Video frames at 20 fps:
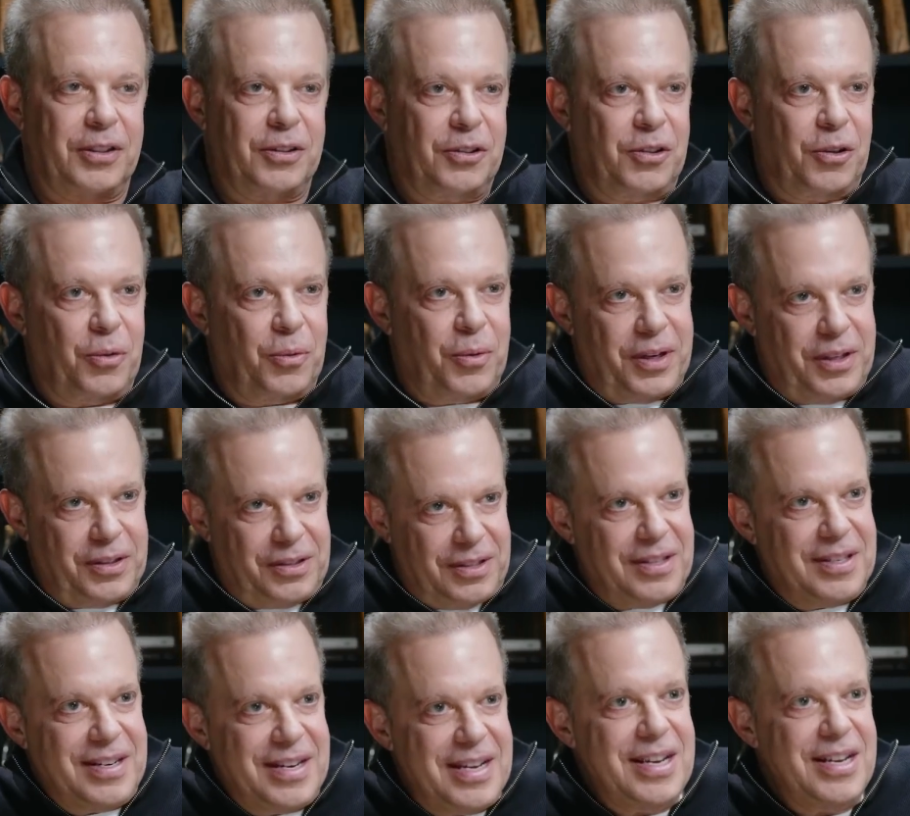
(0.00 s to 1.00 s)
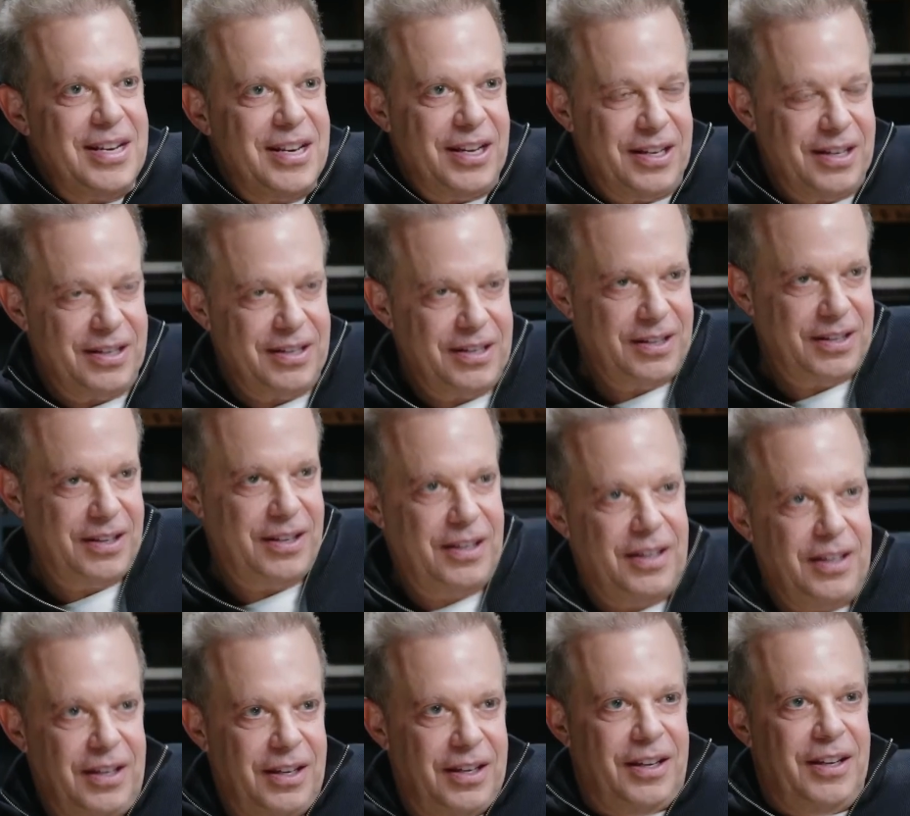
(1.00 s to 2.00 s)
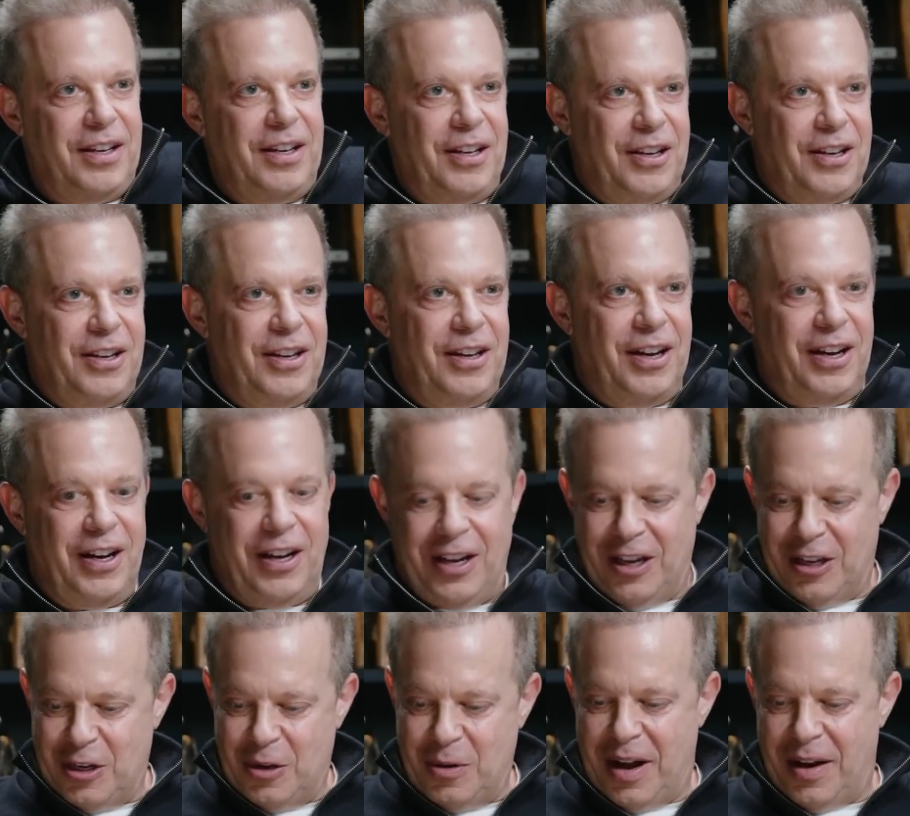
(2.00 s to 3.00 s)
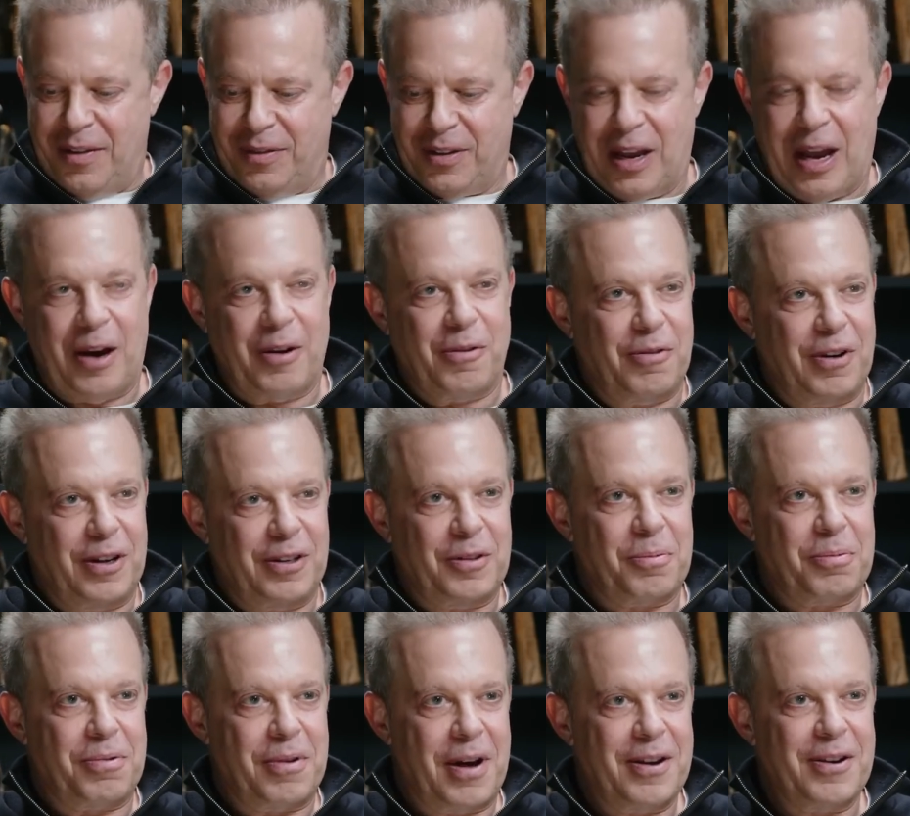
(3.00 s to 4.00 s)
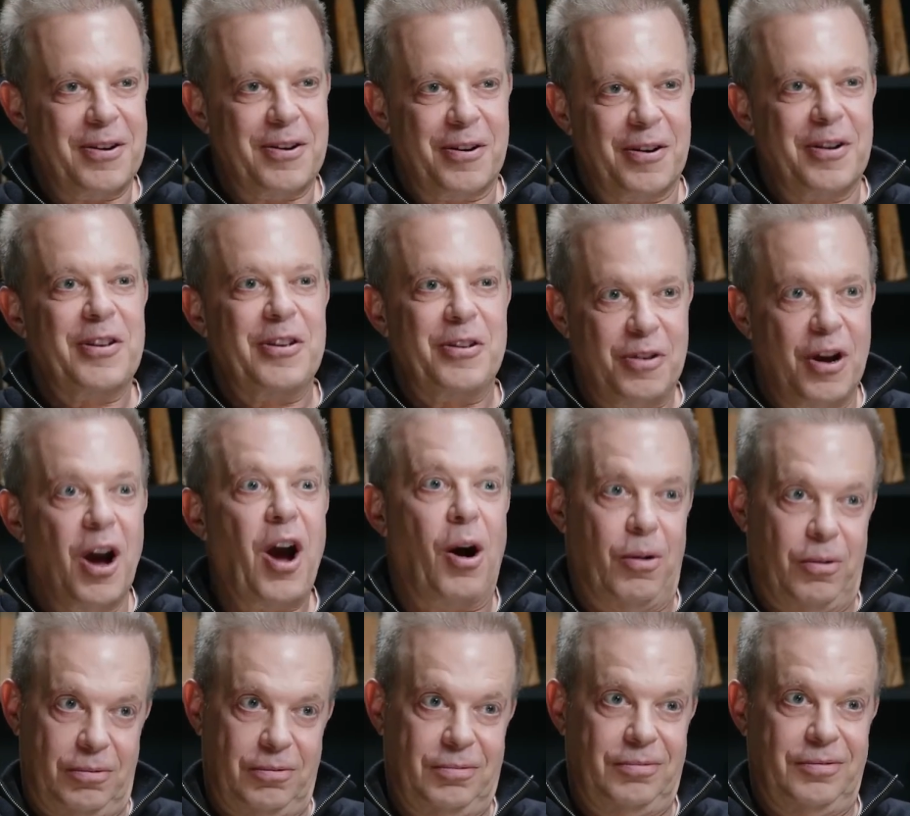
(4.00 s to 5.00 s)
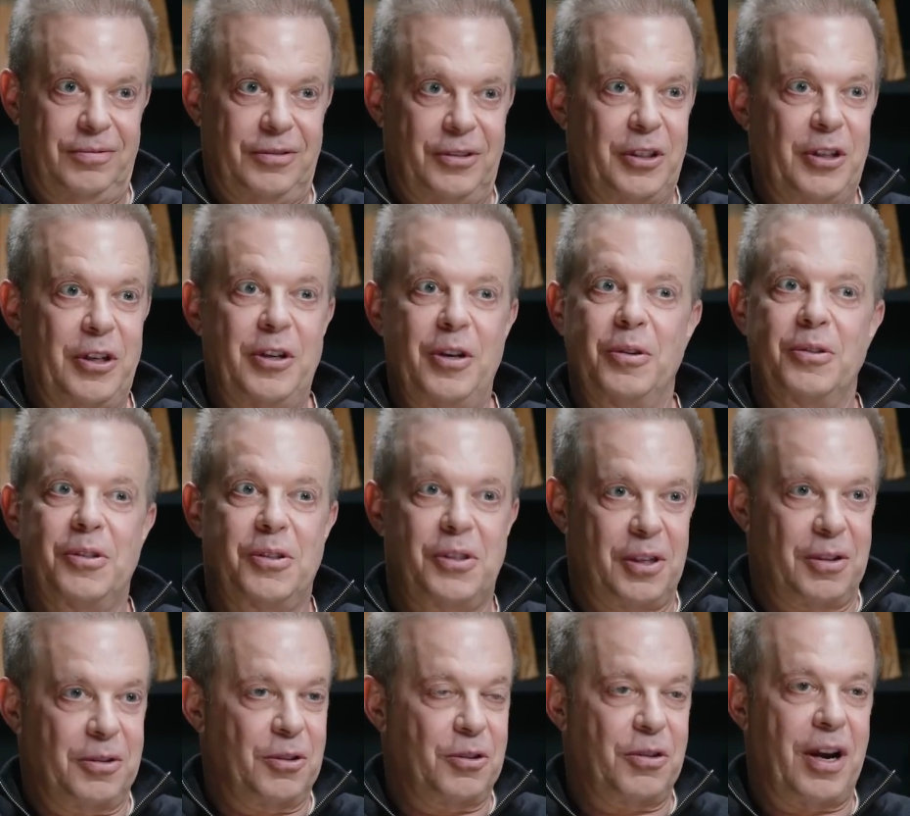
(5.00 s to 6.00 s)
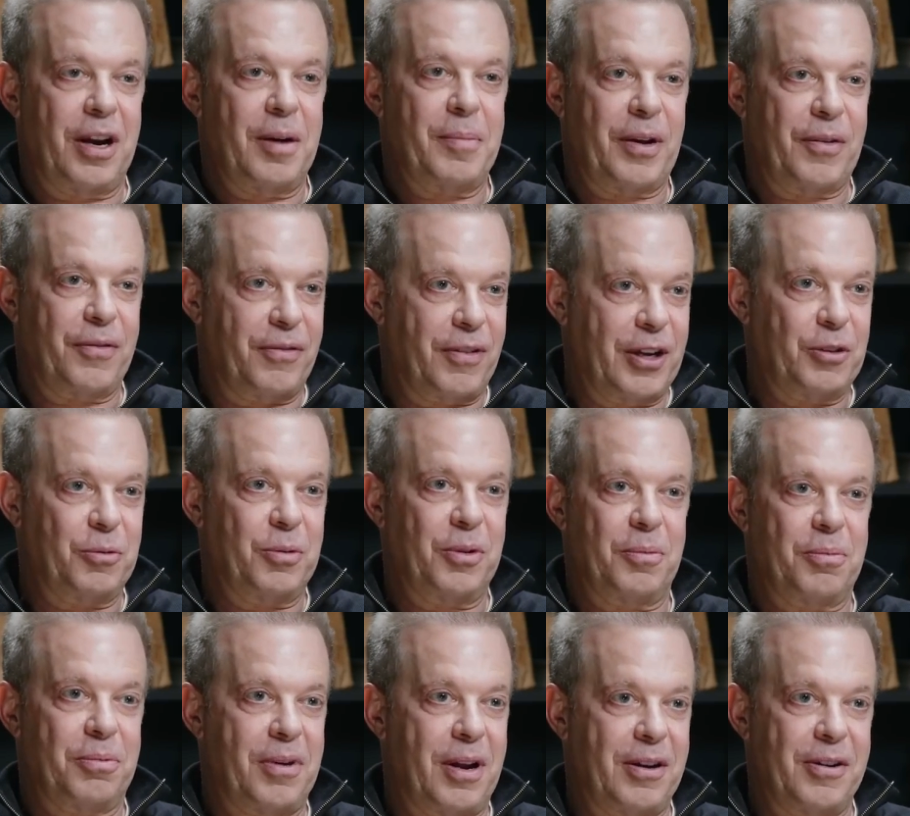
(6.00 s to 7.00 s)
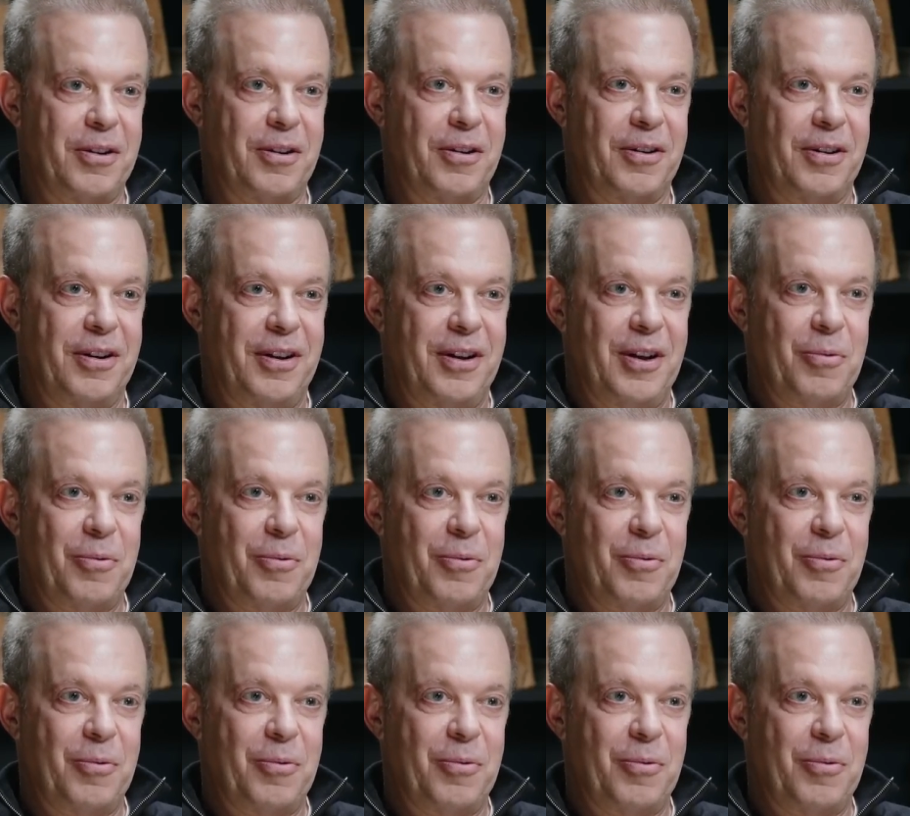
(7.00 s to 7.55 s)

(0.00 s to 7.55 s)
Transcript: And so when it's needed uh, and you have to outrun the predator, you go. Yeah. You don't sit and try to make friends with the predator.